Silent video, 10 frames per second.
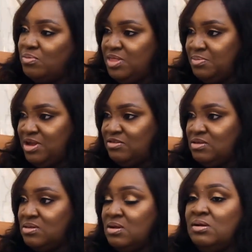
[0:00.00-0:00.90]
the person.
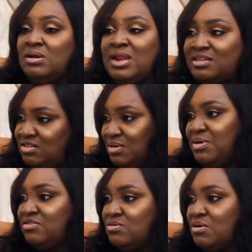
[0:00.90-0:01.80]
Let the
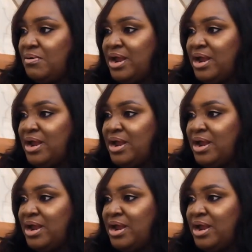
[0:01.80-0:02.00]
person cry.